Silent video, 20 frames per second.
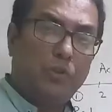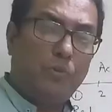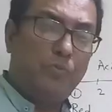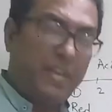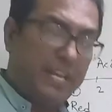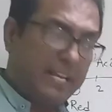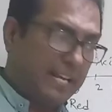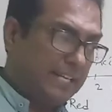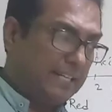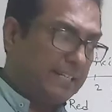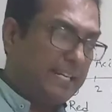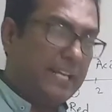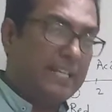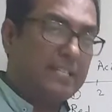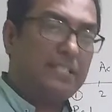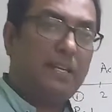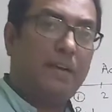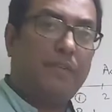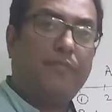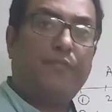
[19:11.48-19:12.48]
So we can
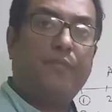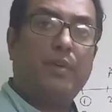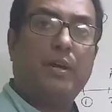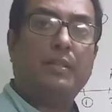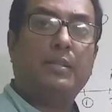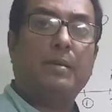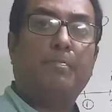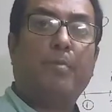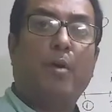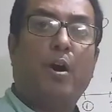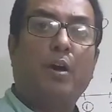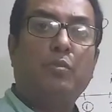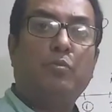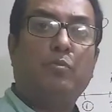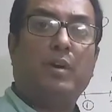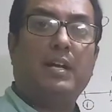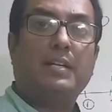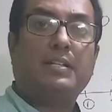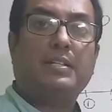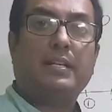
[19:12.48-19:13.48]
test the
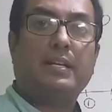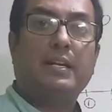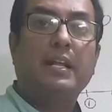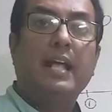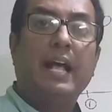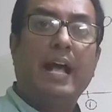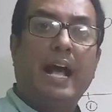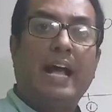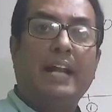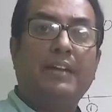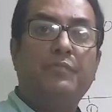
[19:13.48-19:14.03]
pond water,